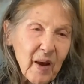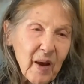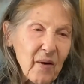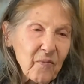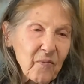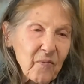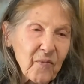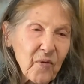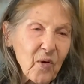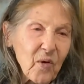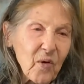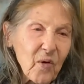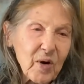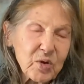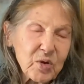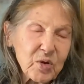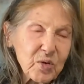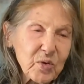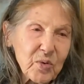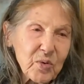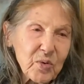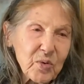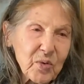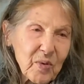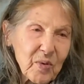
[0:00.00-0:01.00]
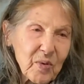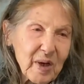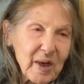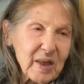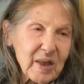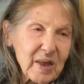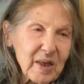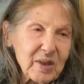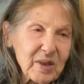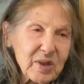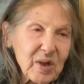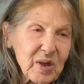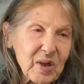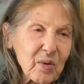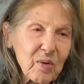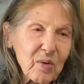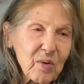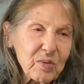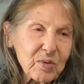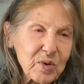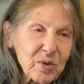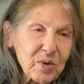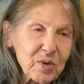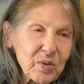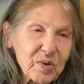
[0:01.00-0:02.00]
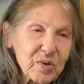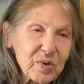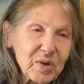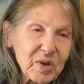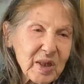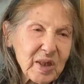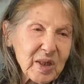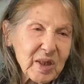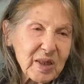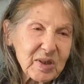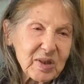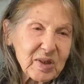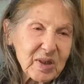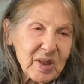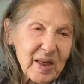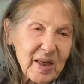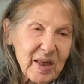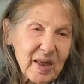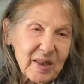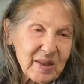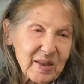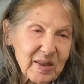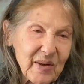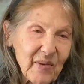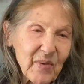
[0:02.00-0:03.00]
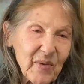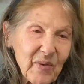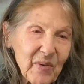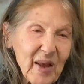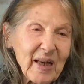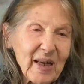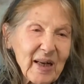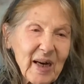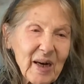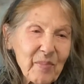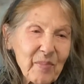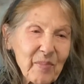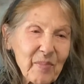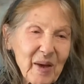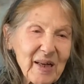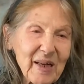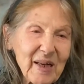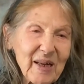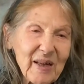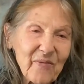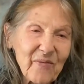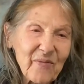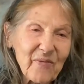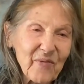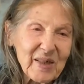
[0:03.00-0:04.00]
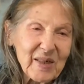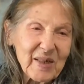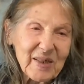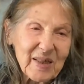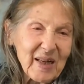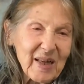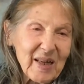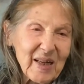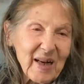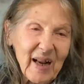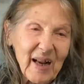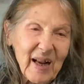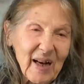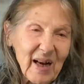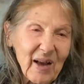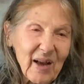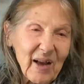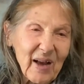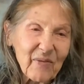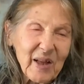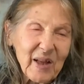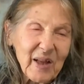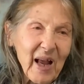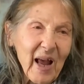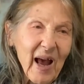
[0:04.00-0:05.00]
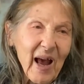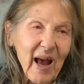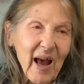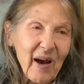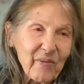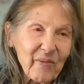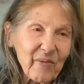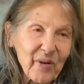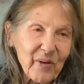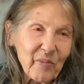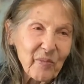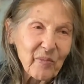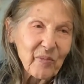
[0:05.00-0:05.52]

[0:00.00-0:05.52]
617-423-0266. Come in and visit. I'd love to have you.